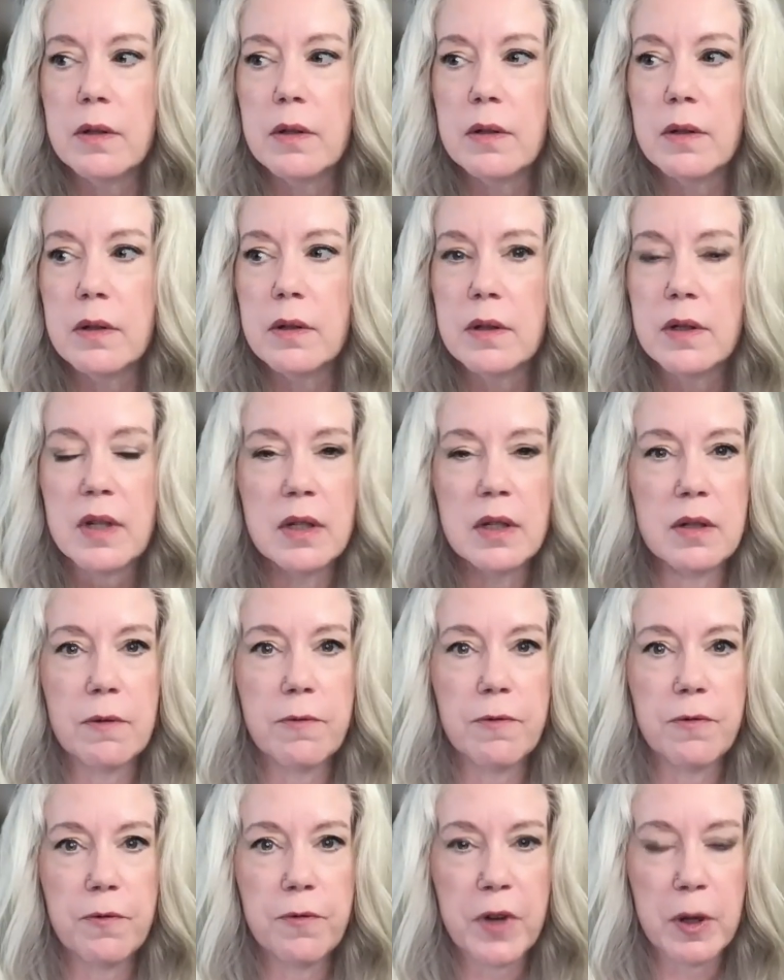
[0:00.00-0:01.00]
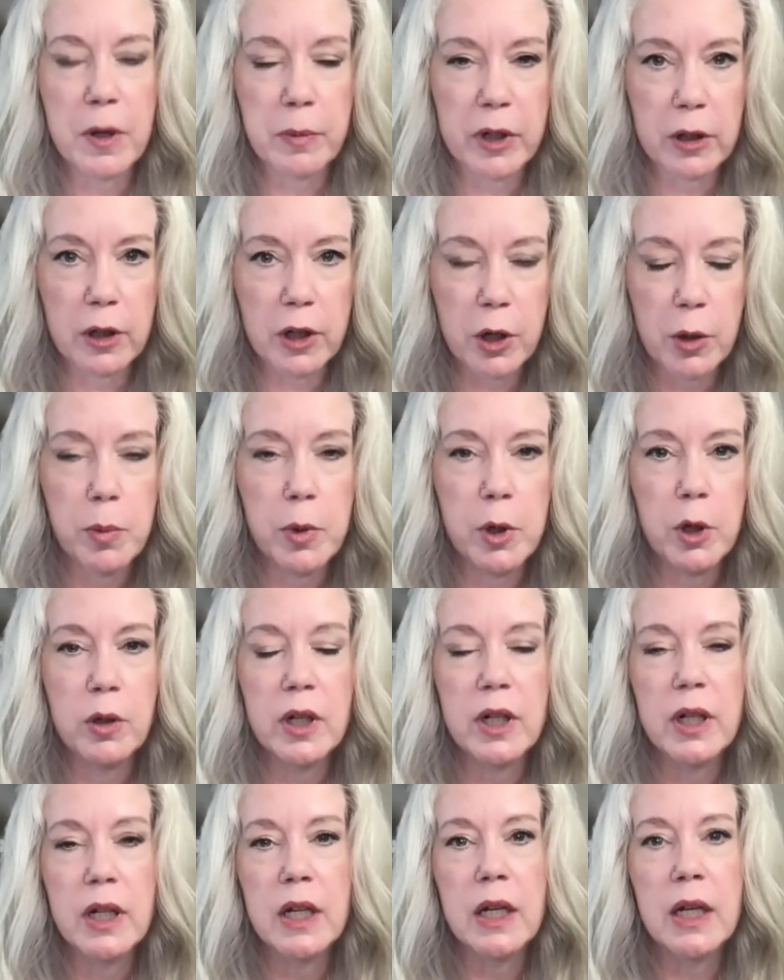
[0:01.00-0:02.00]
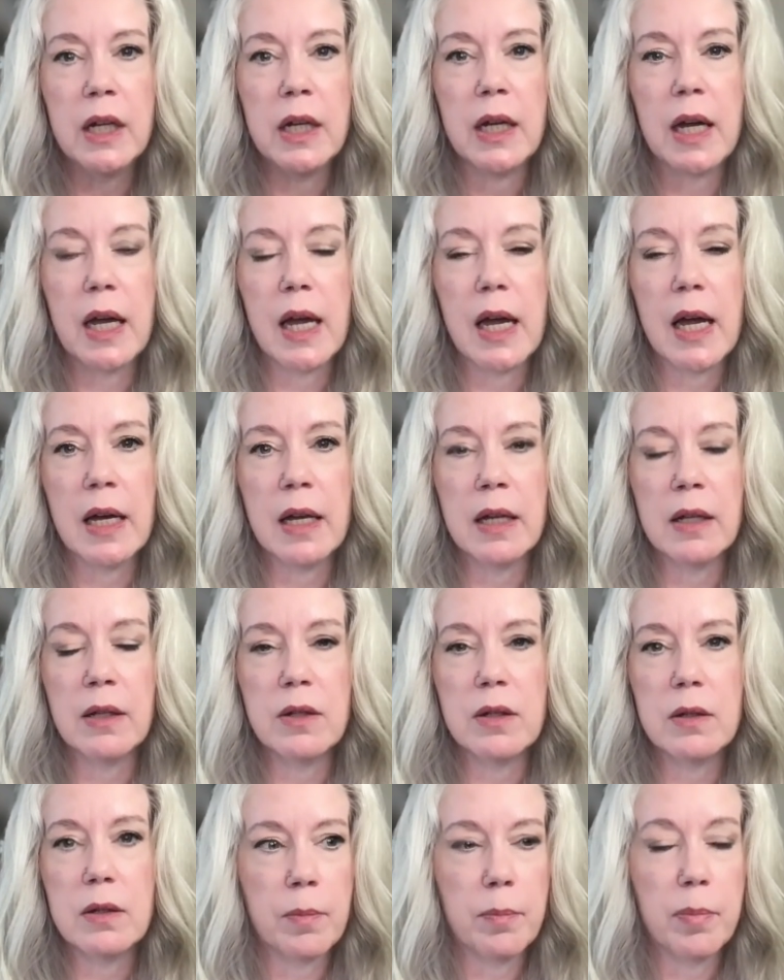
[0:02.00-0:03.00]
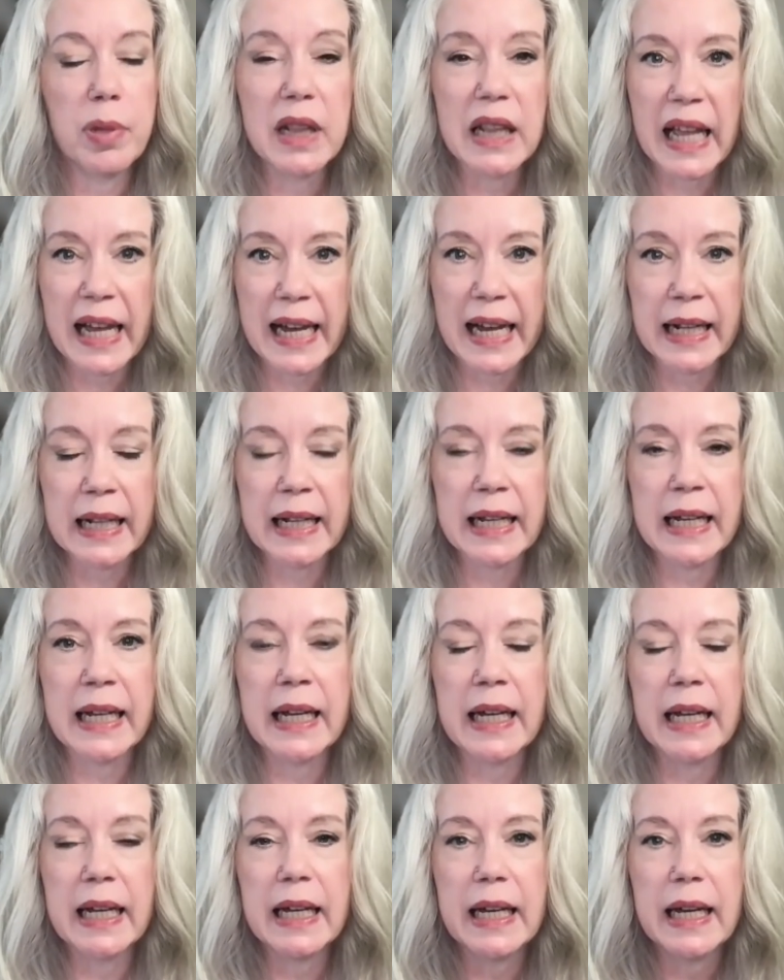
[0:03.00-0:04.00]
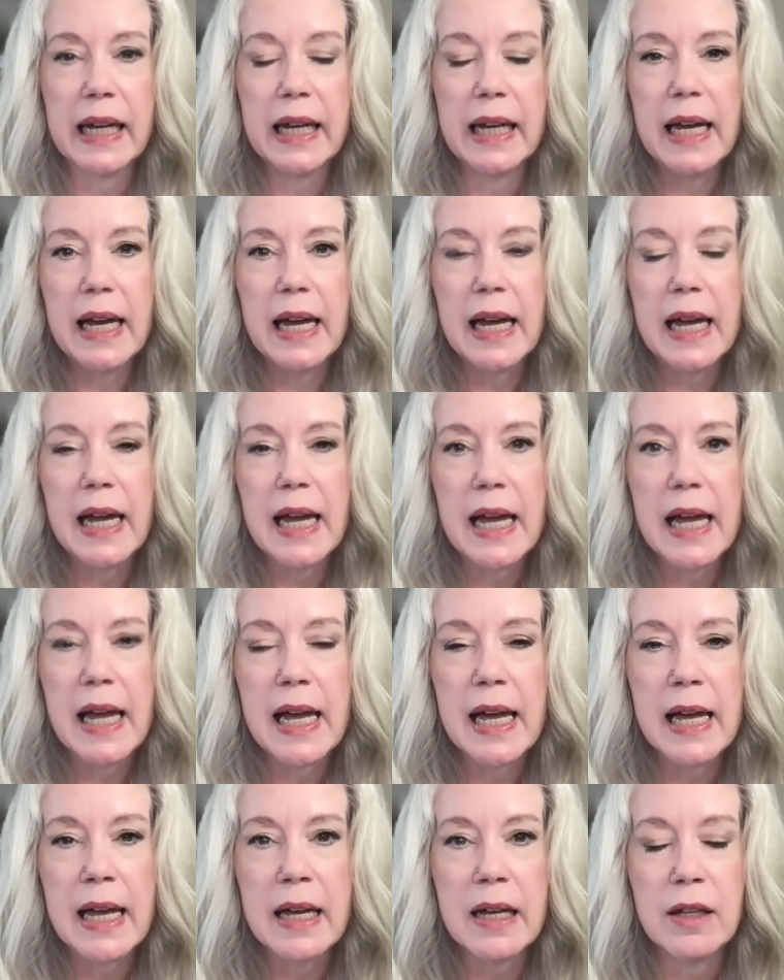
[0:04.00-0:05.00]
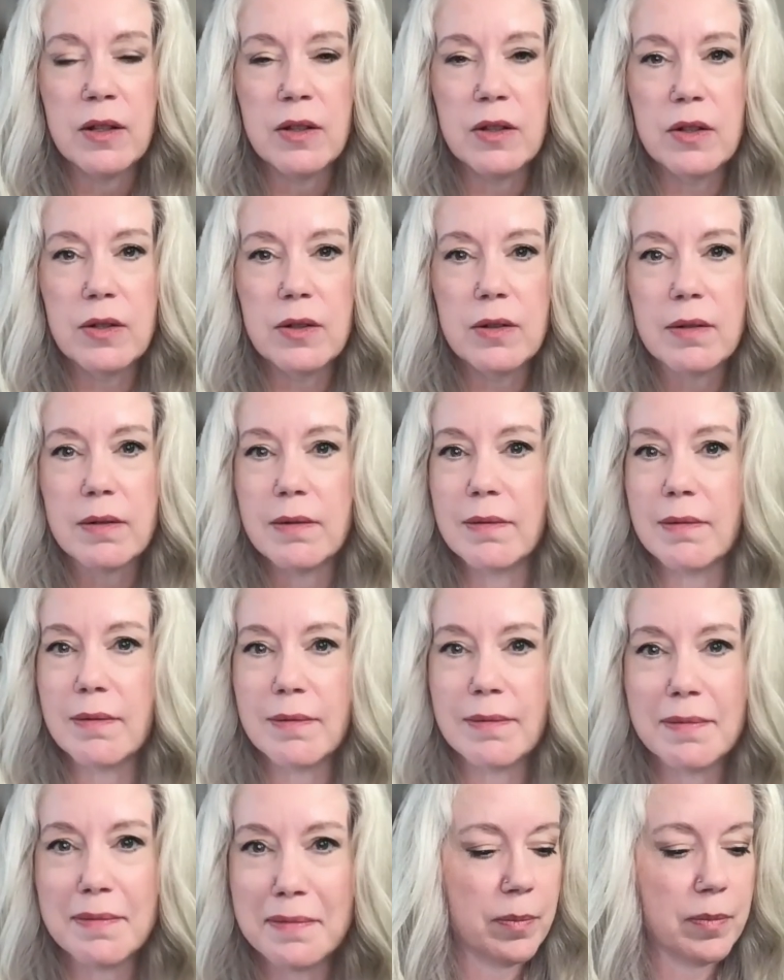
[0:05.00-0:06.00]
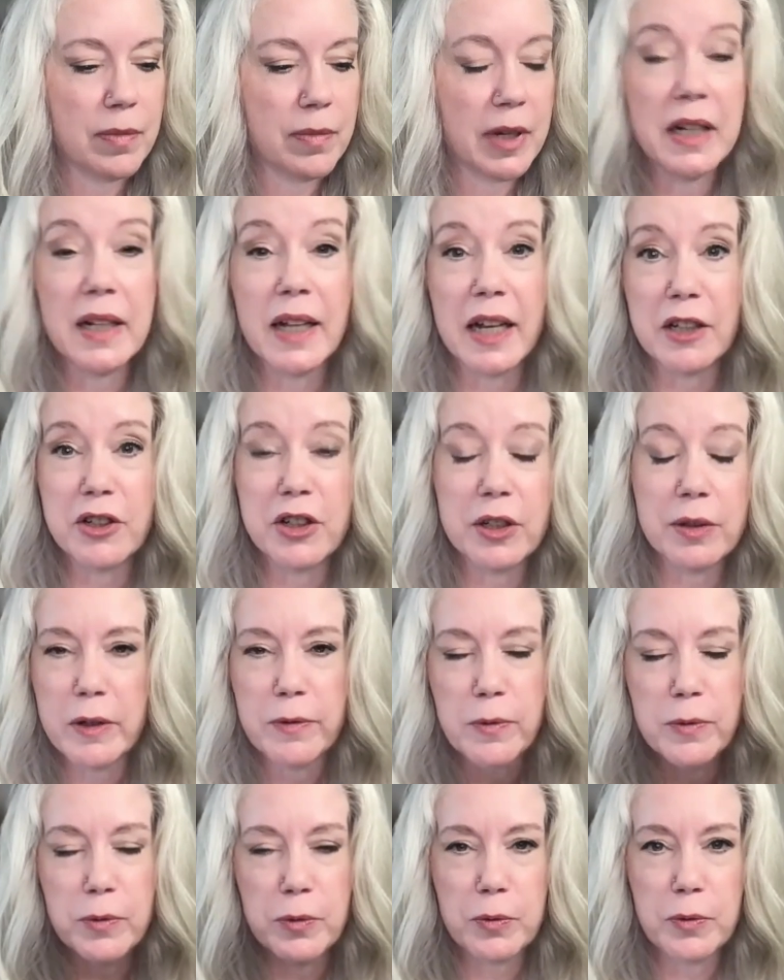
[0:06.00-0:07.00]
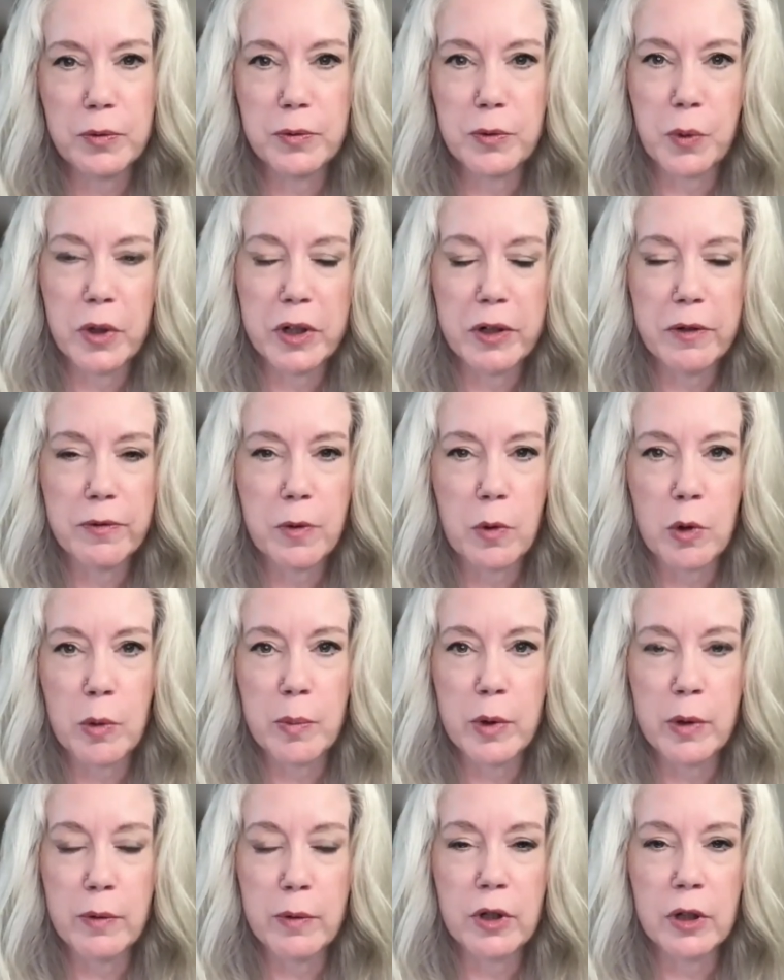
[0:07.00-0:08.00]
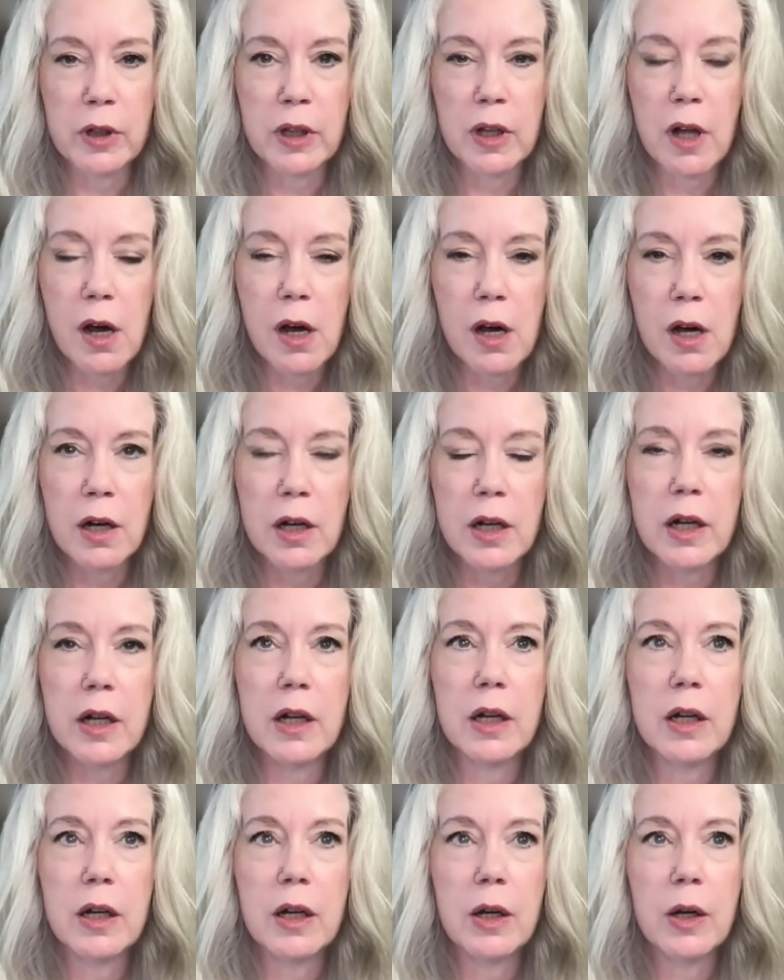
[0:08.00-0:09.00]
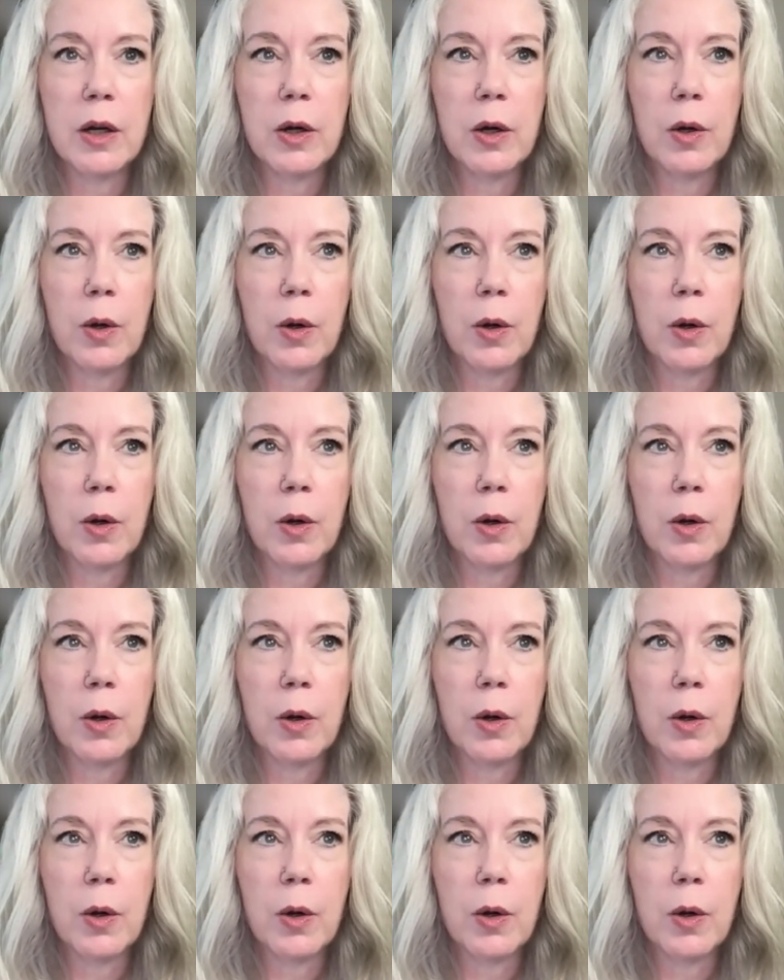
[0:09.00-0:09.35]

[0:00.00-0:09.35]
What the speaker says: sense of feminine community and planning and connection. As 2024 moved along,